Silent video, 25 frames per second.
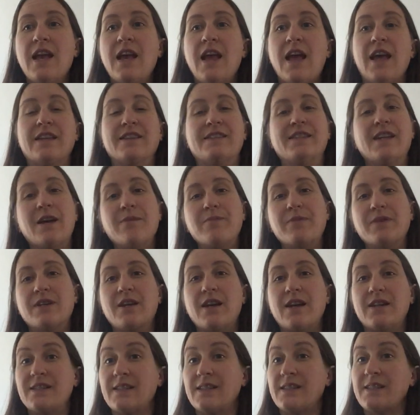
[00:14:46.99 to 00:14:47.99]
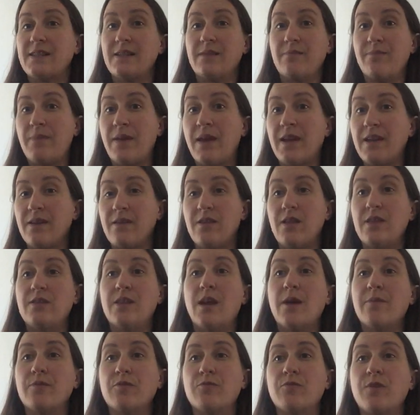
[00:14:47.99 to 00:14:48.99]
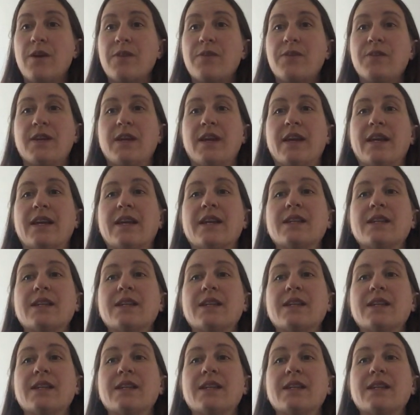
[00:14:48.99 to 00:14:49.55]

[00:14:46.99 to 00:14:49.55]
And it's not because it's the number one thing.